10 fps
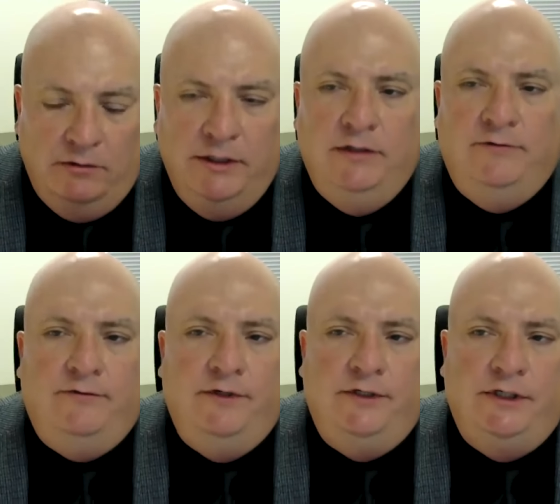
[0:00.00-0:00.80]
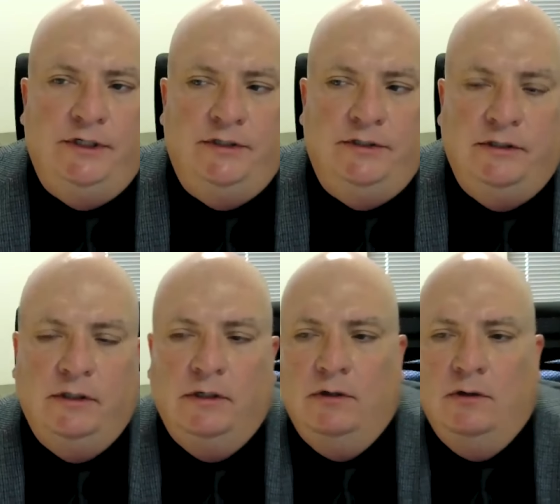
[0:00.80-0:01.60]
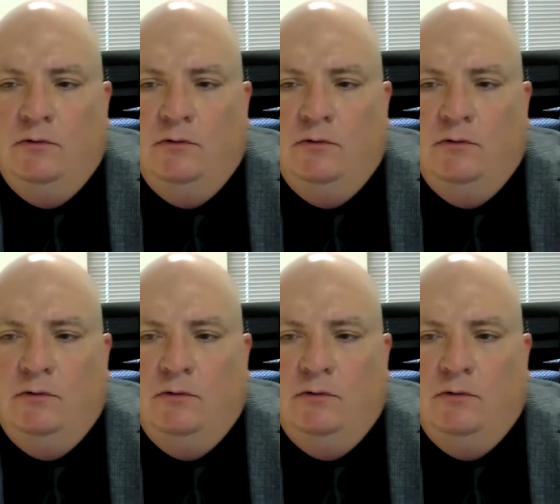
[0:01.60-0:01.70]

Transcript: only difference is